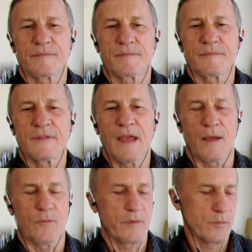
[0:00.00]

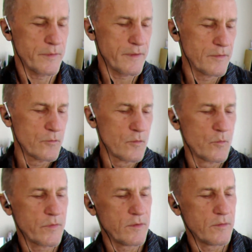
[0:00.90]
was in the
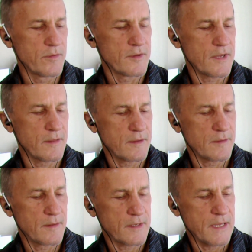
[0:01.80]
room with you
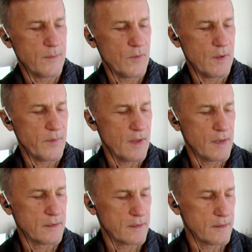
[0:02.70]
that came up,
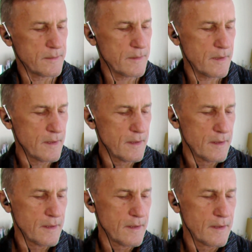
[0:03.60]
and
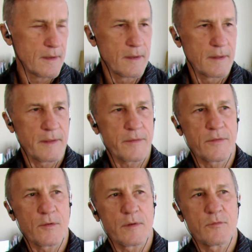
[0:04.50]
that's
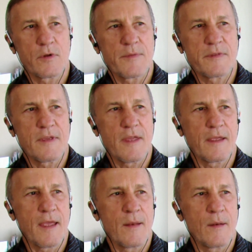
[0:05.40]
sort of what I'm
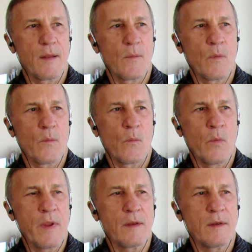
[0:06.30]
saying. And
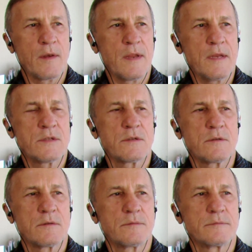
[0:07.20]
we need
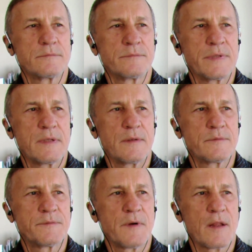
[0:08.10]
to be
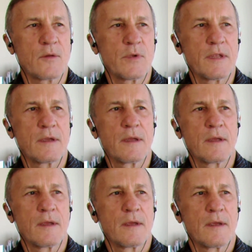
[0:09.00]
following
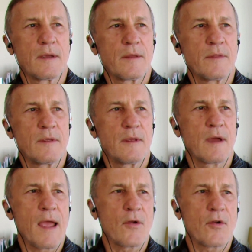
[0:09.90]
the
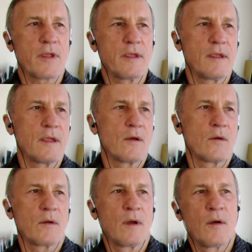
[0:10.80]
hierarchy
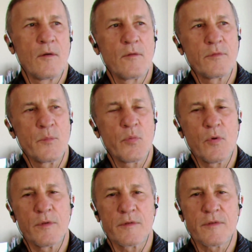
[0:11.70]
of
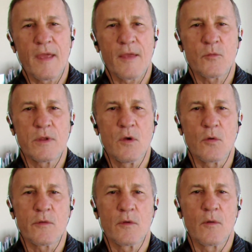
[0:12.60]
importance as we go.
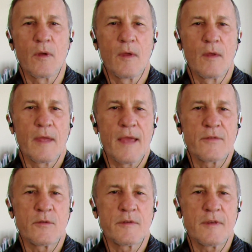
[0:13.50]
So,
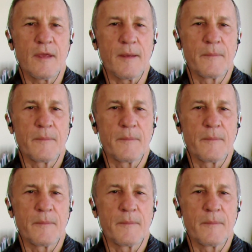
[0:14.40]
as you say,